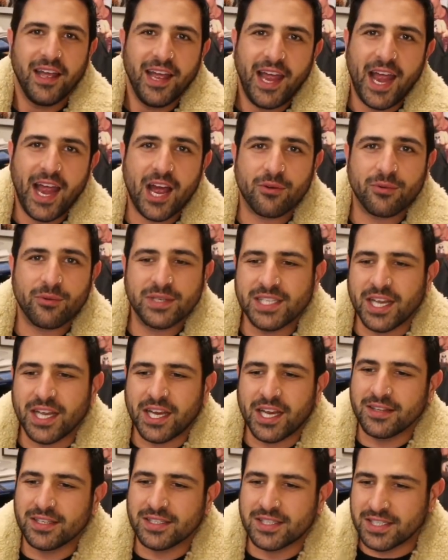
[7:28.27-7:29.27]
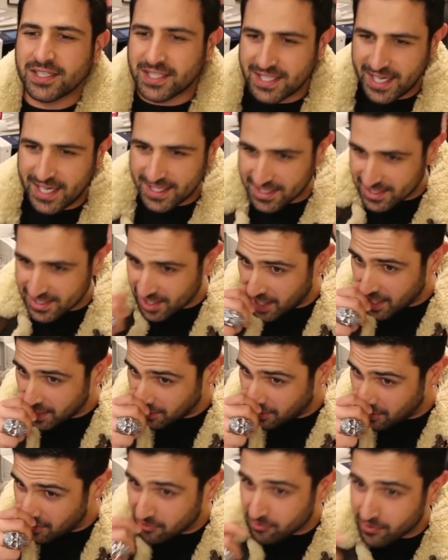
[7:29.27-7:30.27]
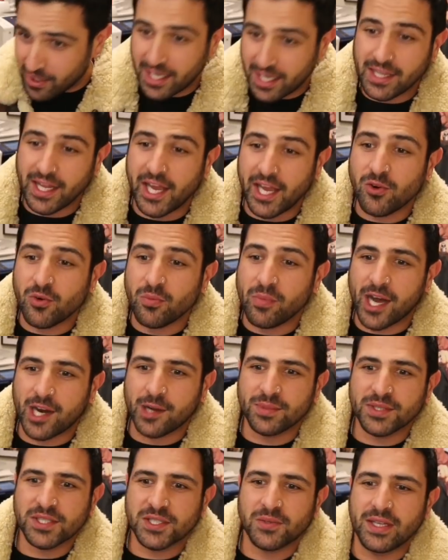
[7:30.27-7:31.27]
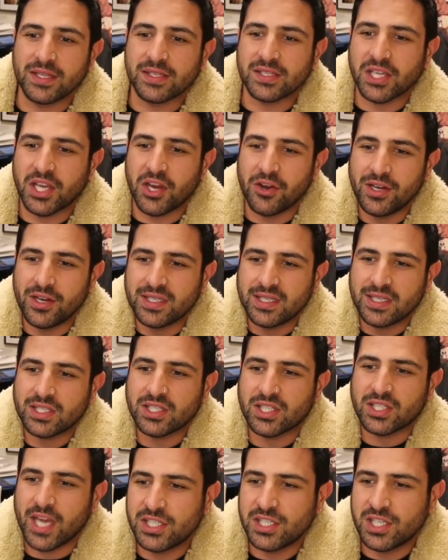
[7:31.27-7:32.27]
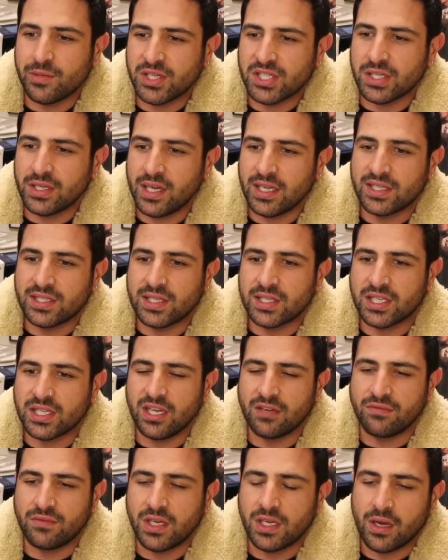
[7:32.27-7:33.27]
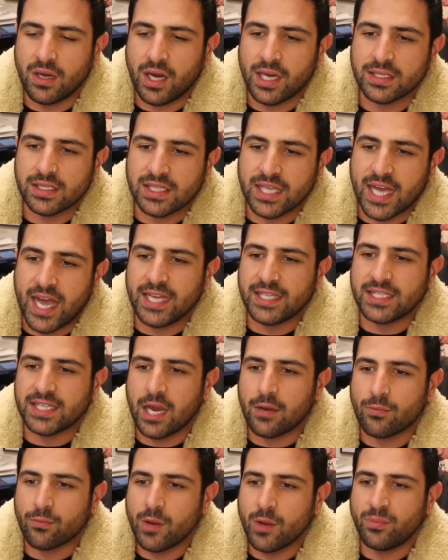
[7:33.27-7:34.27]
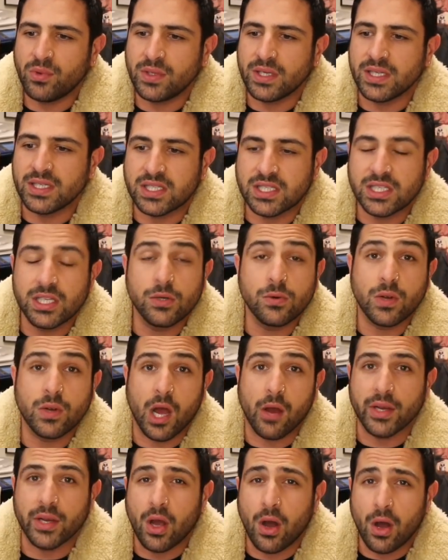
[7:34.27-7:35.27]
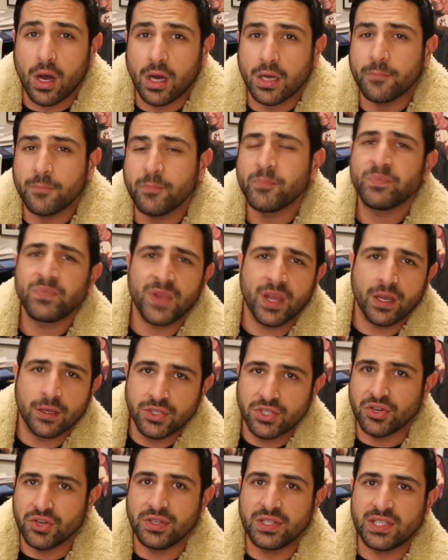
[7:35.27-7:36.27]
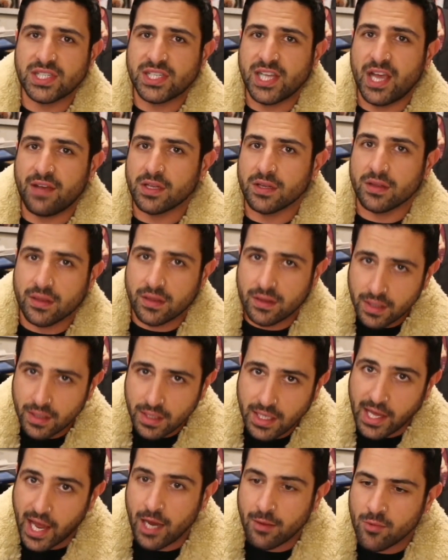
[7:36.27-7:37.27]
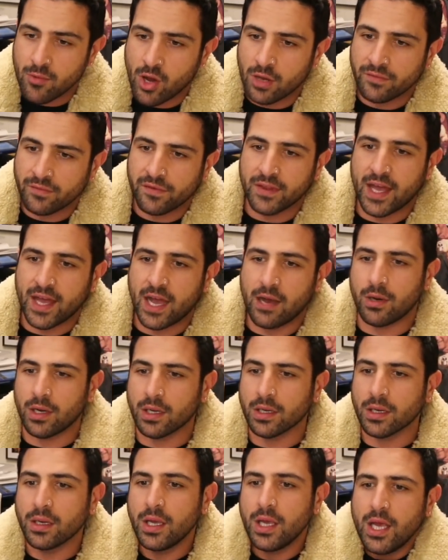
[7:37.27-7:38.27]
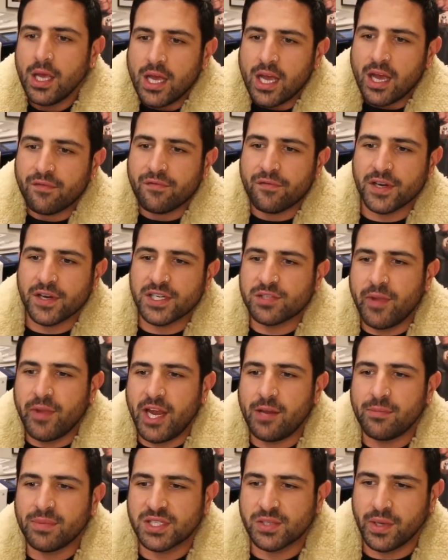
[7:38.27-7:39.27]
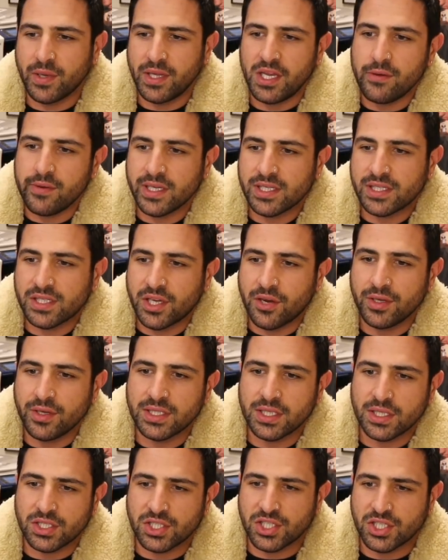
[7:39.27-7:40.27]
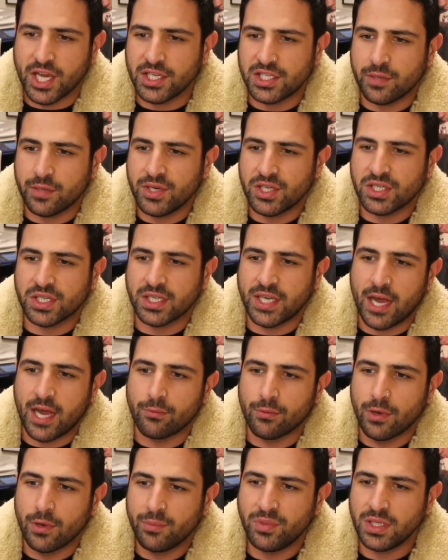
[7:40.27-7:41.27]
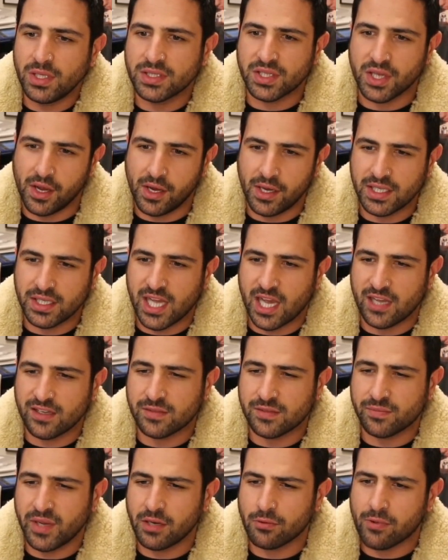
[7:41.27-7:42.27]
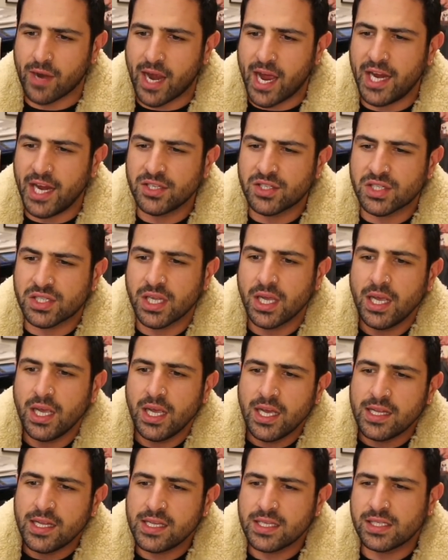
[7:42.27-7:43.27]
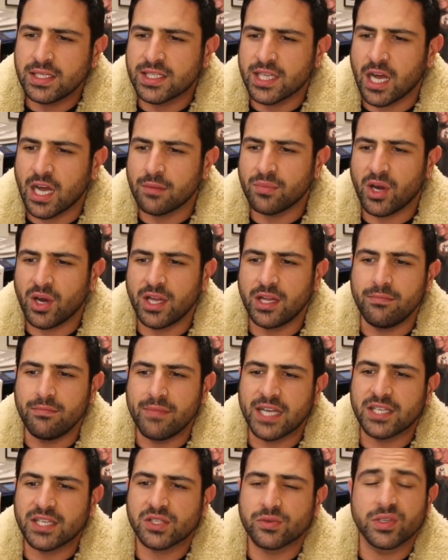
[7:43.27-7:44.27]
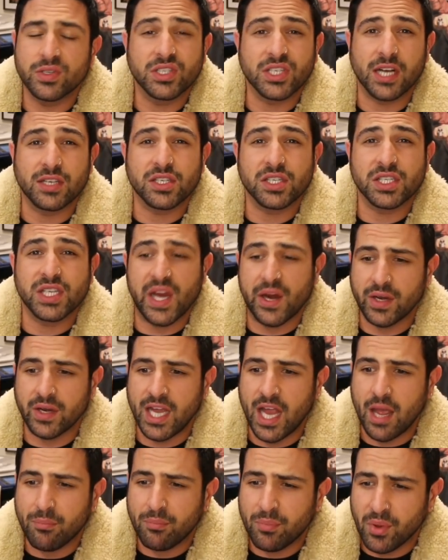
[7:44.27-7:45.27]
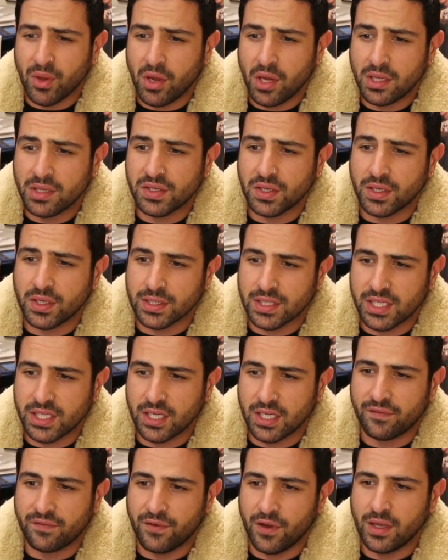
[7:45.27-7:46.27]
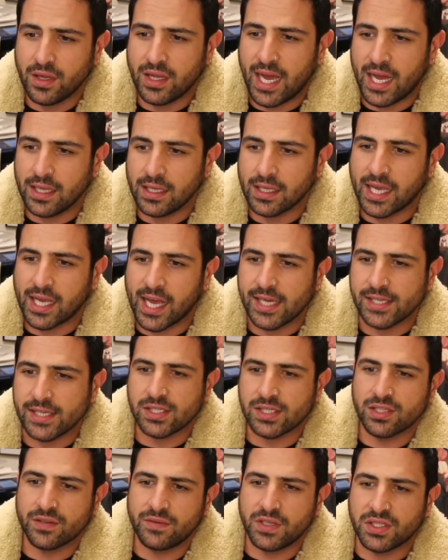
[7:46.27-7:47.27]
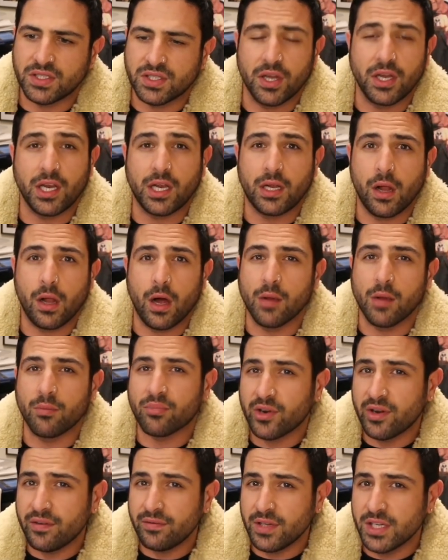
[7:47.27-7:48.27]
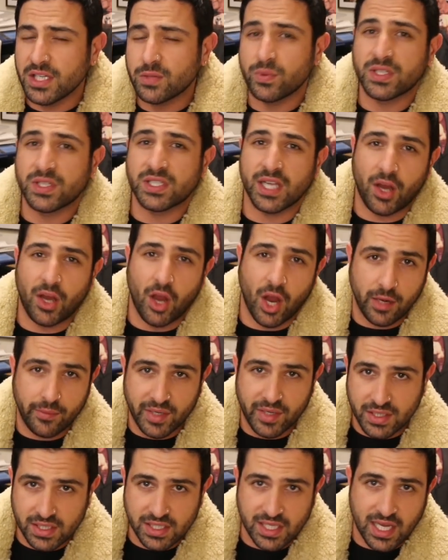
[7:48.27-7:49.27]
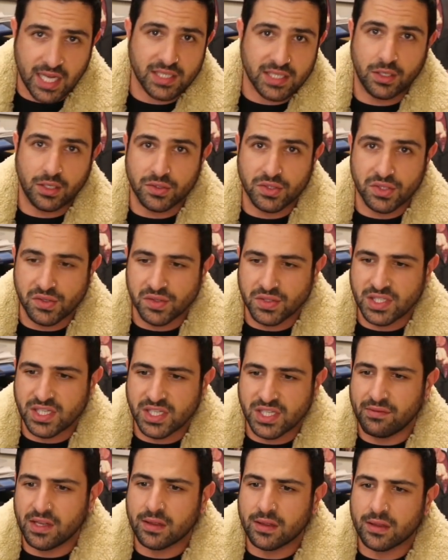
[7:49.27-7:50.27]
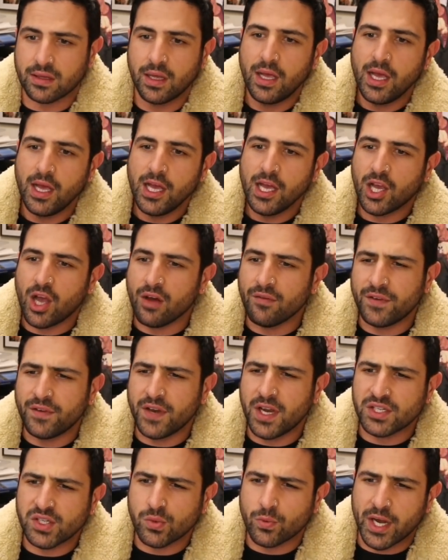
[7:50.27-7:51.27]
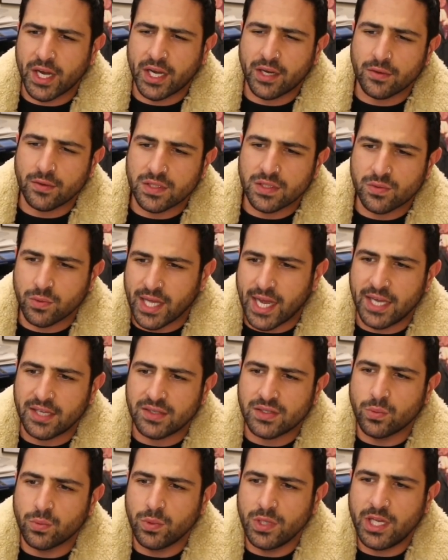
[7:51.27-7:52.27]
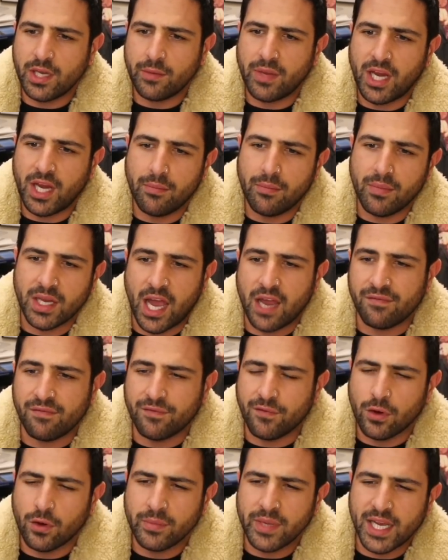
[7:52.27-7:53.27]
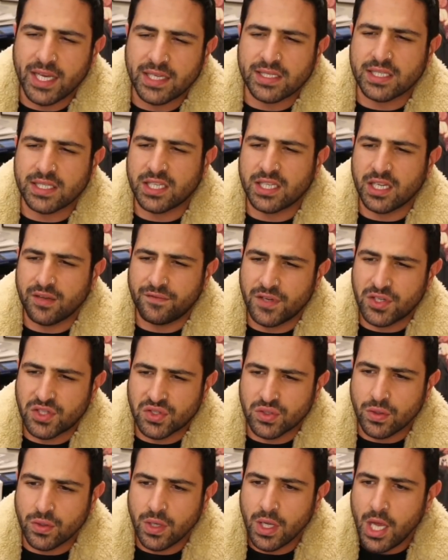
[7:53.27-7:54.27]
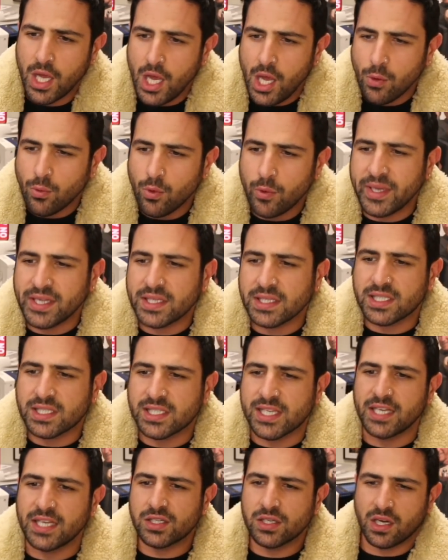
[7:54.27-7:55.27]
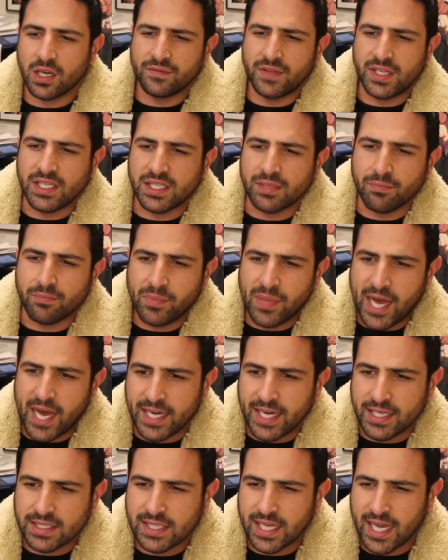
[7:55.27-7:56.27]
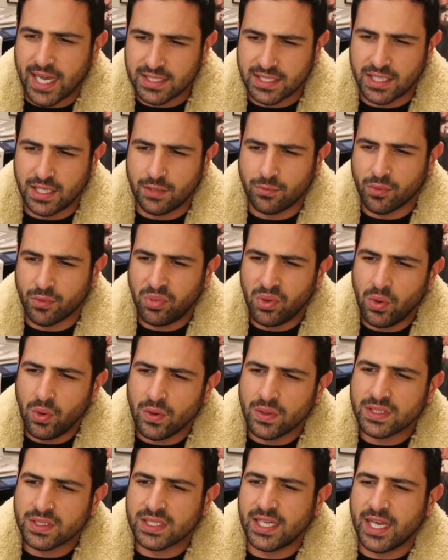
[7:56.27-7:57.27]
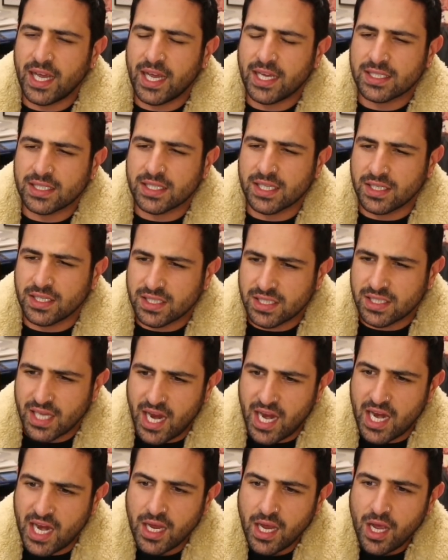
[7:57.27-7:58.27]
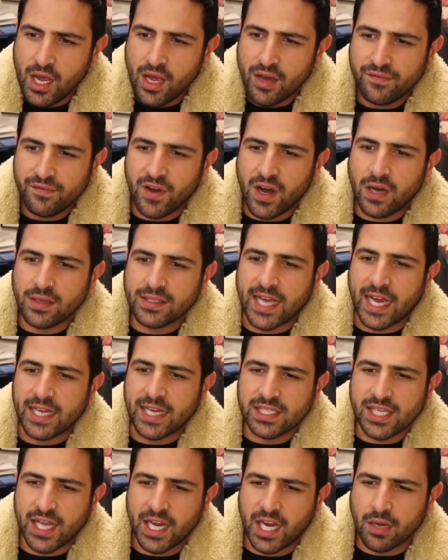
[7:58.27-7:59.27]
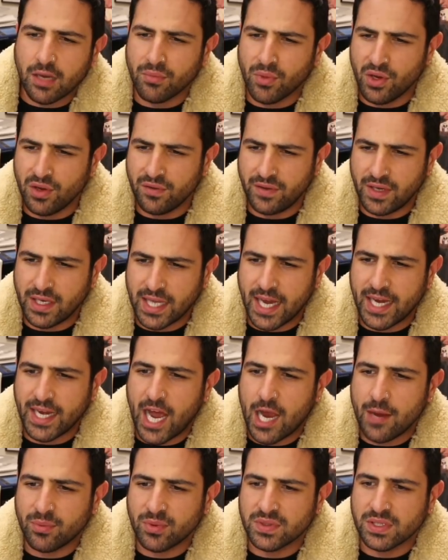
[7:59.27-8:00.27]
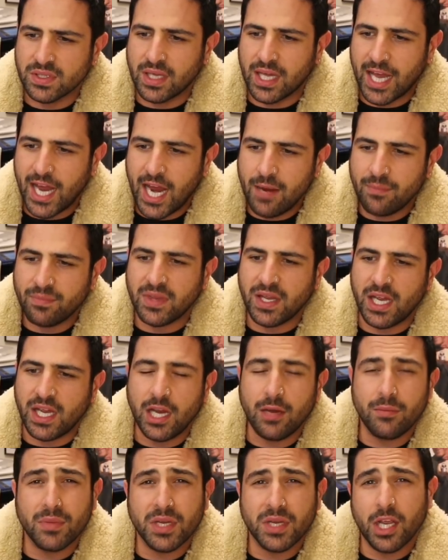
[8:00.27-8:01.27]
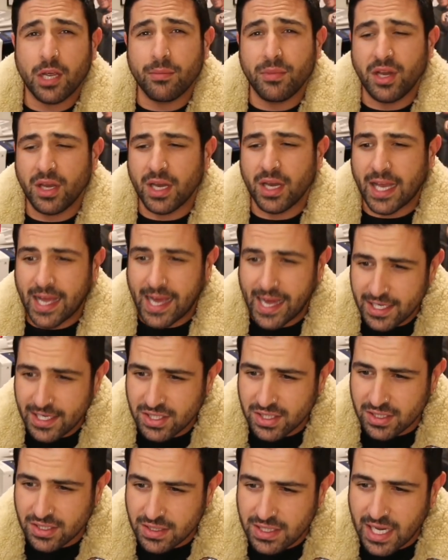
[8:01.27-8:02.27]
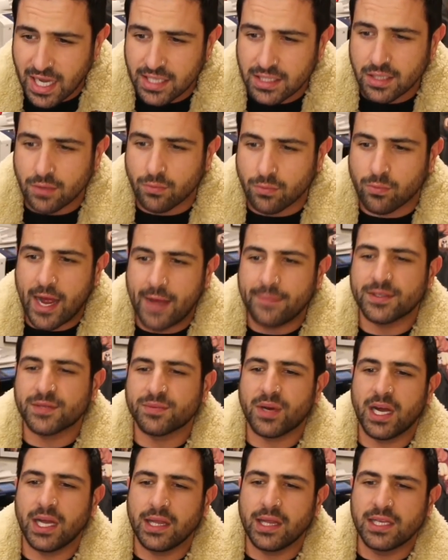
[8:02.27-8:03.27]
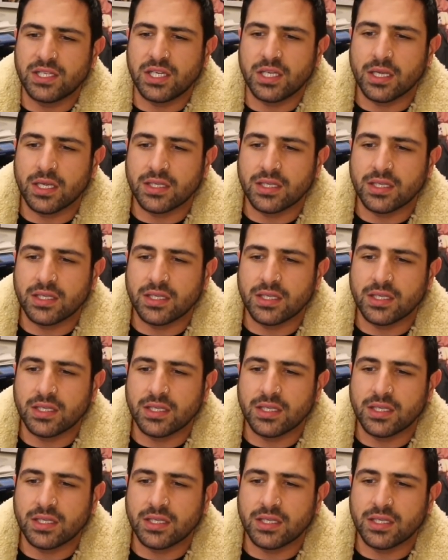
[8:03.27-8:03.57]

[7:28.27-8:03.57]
How ridiculous is this? So a long-running legal battle between the Securities and Exchange Commission, SEC of the United States, and Ripple is still going on. June 7th, game on for that one. A fresh meeting between the U.S. Securities and Exchange Commission and Ripple attorneys has been arranged. This is done by the Magistrate Judge Sarah Netburn to consider further allegations of the attorney-client privilege, which they're going to be discussing on June 7th. Confidential records relating to William Hinman, a former SEC official, will be at the center of the debate as the reports the SEC filed a second move in late April to keep the Hinman communications under wraps by alleging